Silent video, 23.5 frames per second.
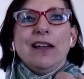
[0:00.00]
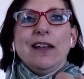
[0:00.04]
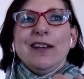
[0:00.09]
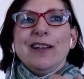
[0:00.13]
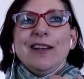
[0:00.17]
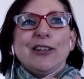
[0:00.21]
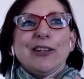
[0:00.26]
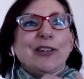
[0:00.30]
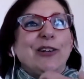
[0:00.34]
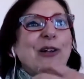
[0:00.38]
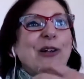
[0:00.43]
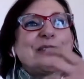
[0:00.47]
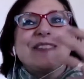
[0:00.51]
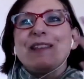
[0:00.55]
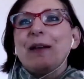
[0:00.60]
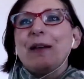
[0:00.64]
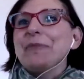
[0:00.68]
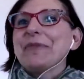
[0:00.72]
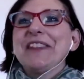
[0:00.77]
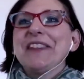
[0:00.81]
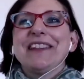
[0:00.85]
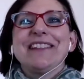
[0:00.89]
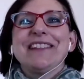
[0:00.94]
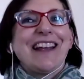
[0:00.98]
You know,
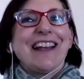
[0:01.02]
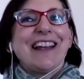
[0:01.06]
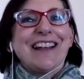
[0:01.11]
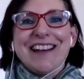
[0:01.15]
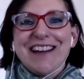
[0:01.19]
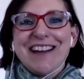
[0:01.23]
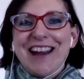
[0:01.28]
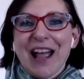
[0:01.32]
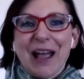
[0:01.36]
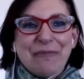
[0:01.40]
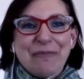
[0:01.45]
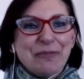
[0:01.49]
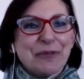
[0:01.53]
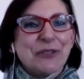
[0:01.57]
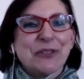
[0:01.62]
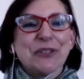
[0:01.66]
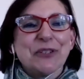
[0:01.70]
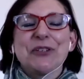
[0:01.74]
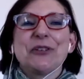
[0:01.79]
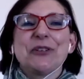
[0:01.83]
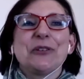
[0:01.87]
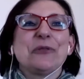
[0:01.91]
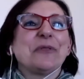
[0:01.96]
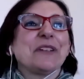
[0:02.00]
something that can happen
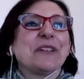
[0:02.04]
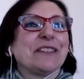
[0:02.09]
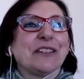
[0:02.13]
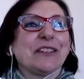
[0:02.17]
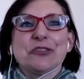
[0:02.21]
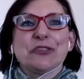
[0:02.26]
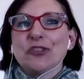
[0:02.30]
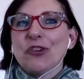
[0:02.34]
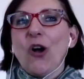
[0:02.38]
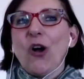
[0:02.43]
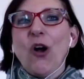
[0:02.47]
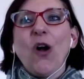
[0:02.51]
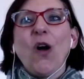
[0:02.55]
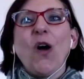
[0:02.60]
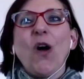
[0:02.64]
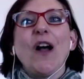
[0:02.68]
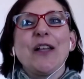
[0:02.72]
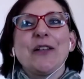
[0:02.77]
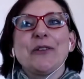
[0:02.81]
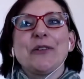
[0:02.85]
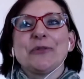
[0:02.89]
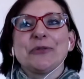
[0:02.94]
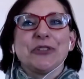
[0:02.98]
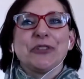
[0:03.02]
to you as a
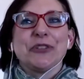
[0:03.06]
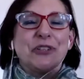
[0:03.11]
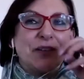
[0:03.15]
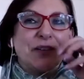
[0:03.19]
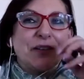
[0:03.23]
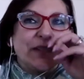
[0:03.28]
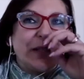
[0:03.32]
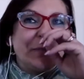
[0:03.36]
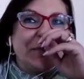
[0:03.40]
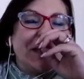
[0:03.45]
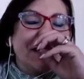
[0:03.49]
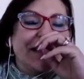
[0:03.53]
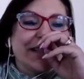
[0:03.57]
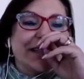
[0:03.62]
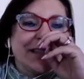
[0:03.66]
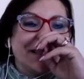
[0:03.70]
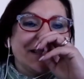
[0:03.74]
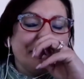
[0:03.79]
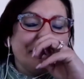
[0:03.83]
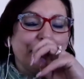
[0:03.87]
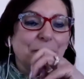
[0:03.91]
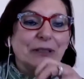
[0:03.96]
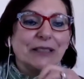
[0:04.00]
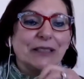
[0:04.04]
child, you know, something as
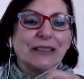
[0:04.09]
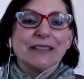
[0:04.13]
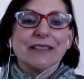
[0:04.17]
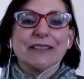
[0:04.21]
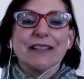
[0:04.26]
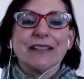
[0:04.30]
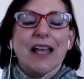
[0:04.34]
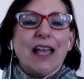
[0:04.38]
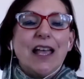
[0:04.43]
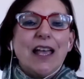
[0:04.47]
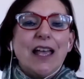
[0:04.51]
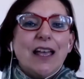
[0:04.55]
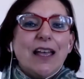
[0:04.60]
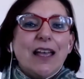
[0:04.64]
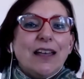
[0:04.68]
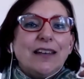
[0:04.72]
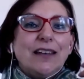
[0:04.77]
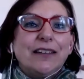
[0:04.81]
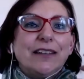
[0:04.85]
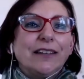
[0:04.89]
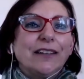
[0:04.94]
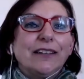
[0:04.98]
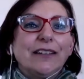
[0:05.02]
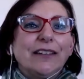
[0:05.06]
simple as
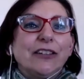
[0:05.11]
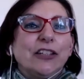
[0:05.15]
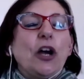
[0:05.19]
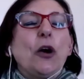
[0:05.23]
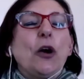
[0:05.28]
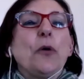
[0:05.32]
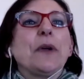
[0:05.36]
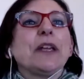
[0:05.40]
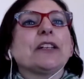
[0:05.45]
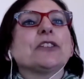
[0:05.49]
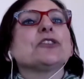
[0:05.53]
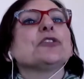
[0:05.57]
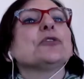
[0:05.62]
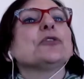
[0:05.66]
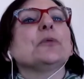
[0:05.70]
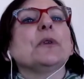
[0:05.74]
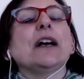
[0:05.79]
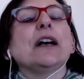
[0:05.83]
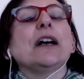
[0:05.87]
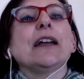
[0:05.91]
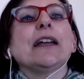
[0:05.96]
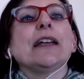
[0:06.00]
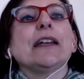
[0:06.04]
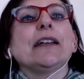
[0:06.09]
going to
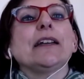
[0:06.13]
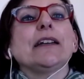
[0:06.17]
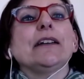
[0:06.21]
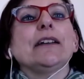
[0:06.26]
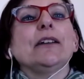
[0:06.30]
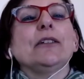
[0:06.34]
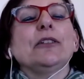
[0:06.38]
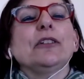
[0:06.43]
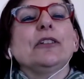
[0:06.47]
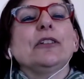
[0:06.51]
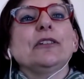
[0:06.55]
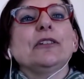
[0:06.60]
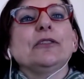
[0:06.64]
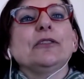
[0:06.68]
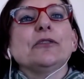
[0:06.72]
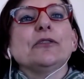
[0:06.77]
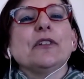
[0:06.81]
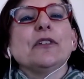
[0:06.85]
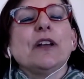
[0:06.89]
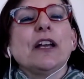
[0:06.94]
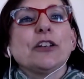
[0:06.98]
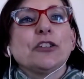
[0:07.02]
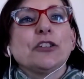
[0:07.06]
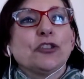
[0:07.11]
a
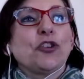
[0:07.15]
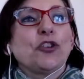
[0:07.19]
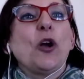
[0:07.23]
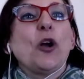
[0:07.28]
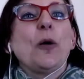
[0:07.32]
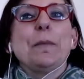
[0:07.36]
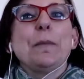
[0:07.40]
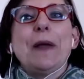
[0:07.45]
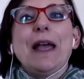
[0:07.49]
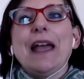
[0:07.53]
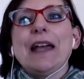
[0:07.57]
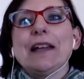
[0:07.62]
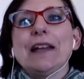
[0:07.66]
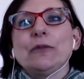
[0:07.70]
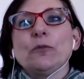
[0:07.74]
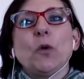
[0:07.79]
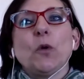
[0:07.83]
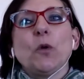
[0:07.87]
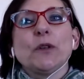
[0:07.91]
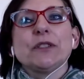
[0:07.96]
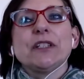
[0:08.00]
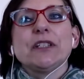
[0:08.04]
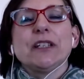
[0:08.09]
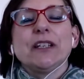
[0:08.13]
a shop and
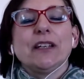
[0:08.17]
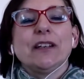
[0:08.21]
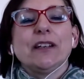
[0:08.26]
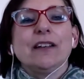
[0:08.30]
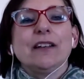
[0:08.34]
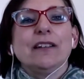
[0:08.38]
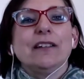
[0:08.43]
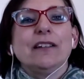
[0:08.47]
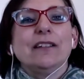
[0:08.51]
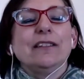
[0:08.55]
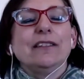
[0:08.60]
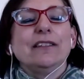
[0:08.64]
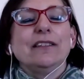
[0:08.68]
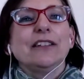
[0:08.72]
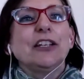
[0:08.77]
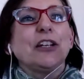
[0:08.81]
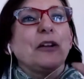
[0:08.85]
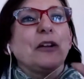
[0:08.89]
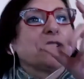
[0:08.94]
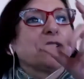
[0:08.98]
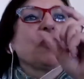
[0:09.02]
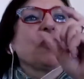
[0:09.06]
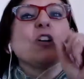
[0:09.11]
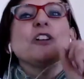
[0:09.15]
wanting, you know,
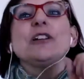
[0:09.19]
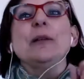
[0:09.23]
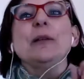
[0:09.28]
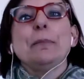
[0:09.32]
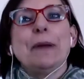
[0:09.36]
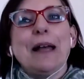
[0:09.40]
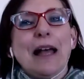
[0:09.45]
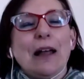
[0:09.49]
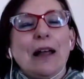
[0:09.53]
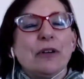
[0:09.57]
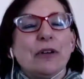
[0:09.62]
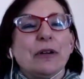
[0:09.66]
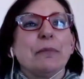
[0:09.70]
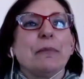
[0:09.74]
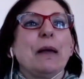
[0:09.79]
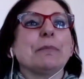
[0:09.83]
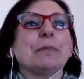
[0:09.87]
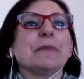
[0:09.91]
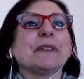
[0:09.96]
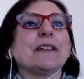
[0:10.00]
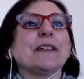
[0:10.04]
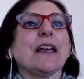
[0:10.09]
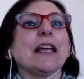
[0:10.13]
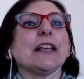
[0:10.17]
a chocolate bar and
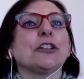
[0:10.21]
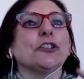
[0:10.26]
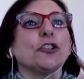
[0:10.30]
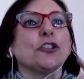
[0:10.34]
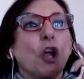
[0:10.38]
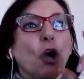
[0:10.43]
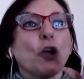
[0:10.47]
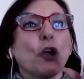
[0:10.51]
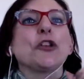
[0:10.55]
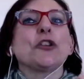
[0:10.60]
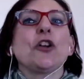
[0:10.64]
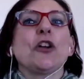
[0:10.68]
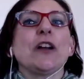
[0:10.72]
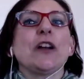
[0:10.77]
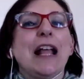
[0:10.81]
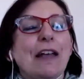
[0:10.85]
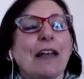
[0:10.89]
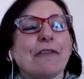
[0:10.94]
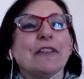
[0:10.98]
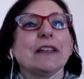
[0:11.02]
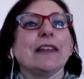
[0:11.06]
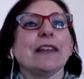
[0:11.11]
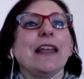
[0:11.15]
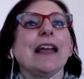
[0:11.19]
mum saying, no, you're not
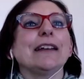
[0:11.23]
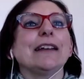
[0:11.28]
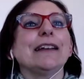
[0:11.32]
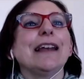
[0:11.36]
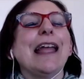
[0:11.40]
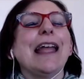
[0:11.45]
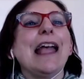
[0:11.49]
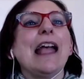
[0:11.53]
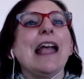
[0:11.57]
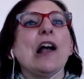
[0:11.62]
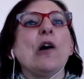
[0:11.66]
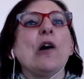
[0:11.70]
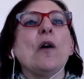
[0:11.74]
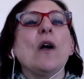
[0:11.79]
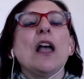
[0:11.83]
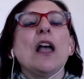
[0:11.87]
having that now,